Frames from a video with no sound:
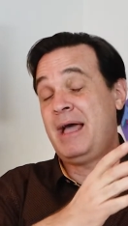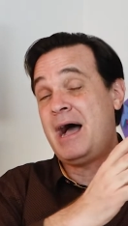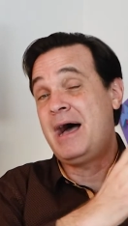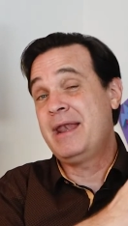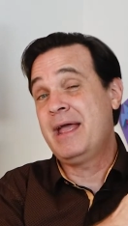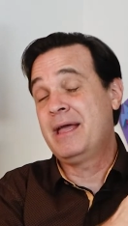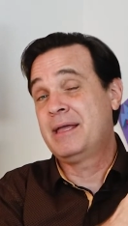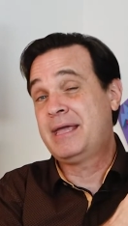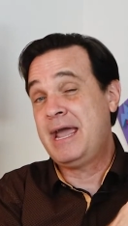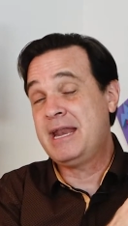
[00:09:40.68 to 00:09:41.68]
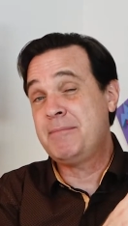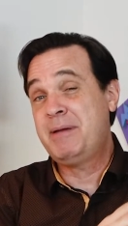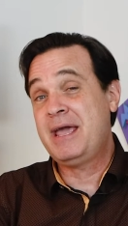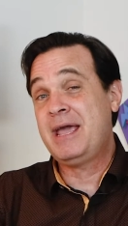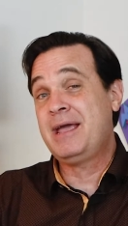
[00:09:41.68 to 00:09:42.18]
on
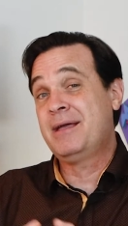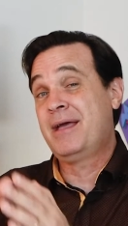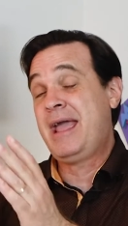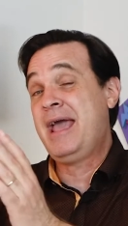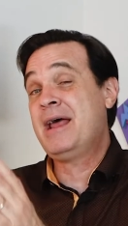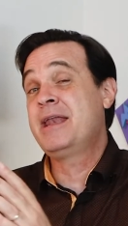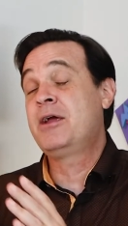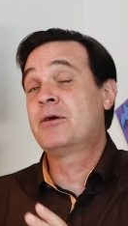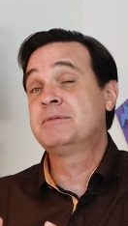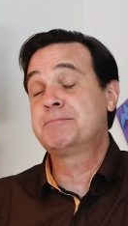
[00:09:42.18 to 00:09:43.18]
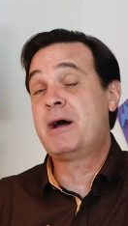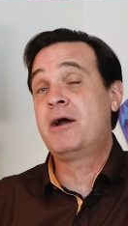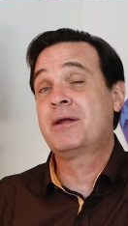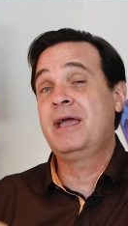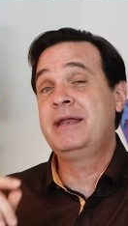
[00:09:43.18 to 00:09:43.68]
KDP and on Ingram
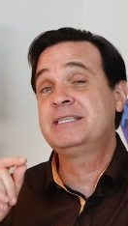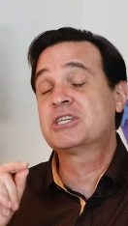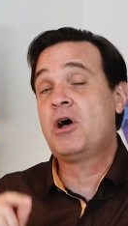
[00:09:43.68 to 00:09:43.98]
Spark, and it's